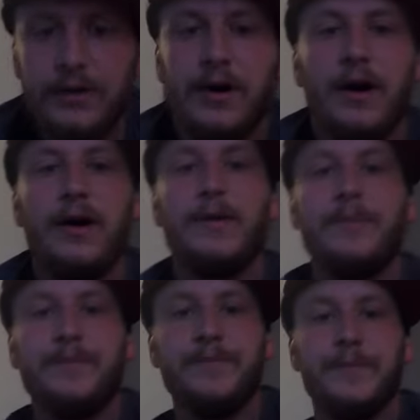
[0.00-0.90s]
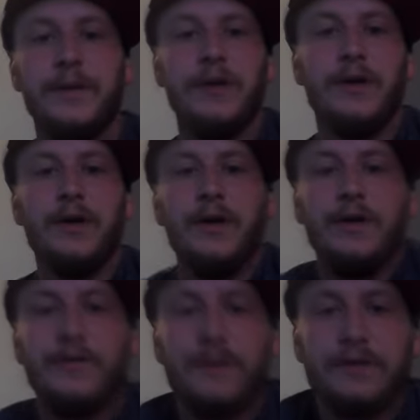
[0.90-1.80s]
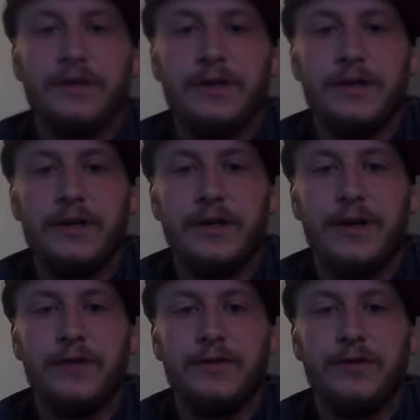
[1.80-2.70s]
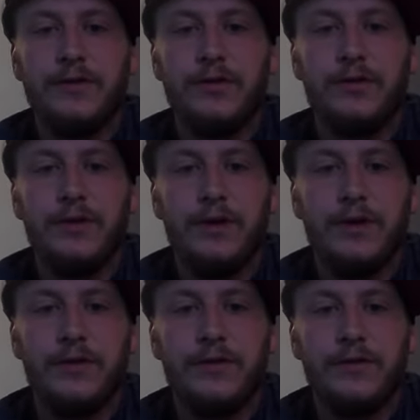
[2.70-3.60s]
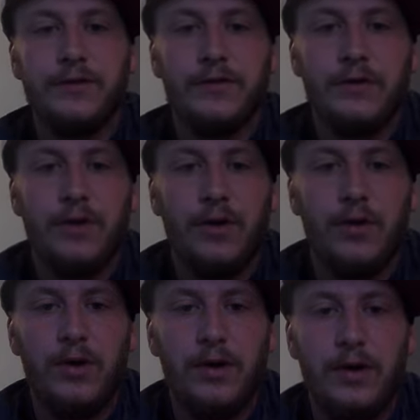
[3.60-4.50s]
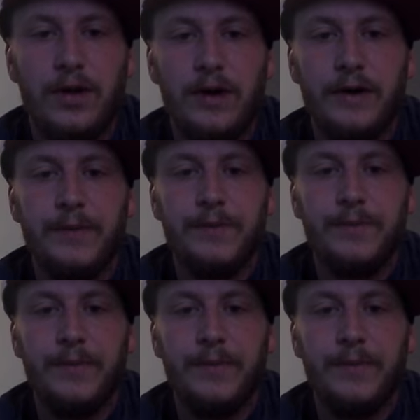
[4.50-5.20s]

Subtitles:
Um, First thing you're gonna have to do is go online